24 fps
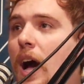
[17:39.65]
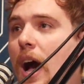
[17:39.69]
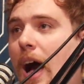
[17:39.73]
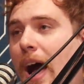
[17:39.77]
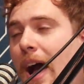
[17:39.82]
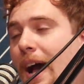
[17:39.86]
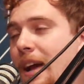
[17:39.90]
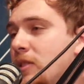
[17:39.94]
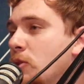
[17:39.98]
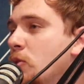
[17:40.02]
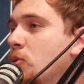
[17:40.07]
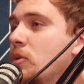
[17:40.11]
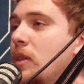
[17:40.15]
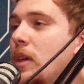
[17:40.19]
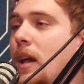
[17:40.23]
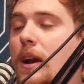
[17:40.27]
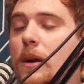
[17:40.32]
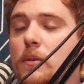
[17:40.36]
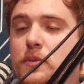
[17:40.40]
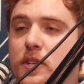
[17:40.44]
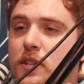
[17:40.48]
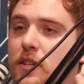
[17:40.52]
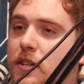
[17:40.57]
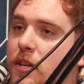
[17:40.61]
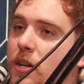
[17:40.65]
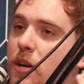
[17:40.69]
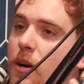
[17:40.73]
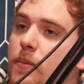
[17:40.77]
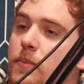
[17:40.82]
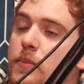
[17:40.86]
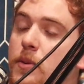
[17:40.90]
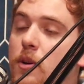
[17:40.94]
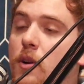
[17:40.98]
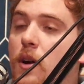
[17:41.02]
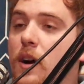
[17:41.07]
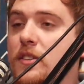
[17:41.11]
I knew that I was going to come
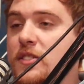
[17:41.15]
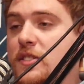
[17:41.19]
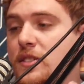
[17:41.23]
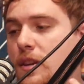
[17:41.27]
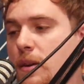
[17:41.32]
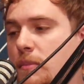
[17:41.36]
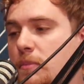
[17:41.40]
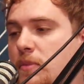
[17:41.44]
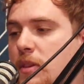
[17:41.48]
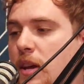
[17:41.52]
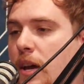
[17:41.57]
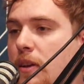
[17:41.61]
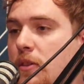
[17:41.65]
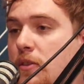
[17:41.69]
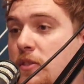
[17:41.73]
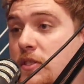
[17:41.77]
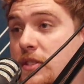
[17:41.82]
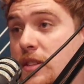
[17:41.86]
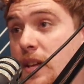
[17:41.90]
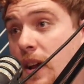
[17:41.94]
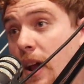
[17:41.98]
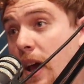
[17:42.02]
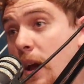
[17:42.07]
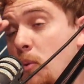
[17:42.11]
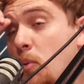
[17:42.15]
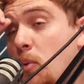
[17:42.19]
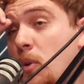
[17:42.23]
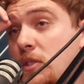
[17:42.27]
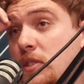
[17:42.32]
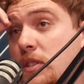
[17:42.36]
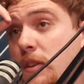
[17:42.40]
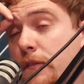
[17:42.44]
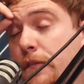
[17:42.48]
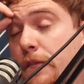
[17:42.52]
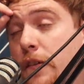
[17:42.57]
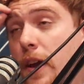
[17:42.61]
across some titles that I
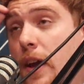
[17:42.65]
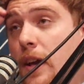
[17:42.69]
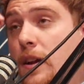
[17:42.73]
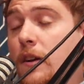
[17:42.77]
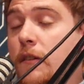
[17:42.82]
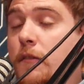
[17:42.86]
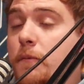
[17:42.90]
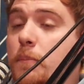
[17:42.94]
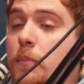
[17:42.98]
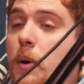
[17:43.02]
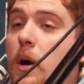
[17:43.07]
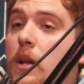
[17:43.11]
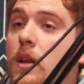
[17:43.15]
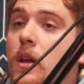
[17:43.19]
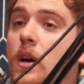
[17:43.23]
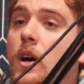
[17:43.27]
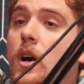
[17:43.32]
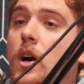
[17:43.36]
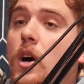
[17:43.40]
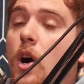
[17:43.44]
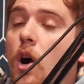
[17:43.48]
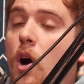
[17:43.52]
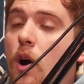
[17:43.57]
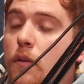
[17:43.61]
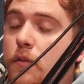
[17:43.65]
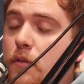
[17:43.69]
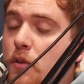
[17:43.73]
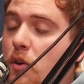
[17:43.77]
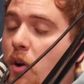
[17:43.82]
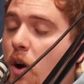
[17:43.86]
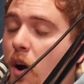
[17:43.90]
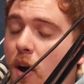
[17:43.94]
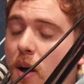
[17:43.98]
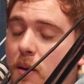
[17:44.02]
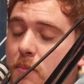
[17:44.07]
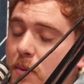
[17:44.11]
wasn't a fan of, but
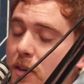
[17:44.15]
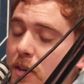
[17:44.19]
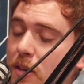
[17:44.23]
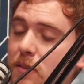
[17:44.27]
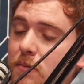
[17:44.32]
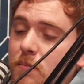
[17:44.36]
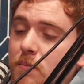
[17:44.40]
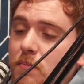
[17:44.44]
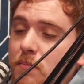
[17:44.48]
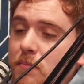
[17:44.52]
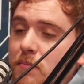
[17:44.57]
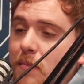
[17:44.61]
overall, I mean,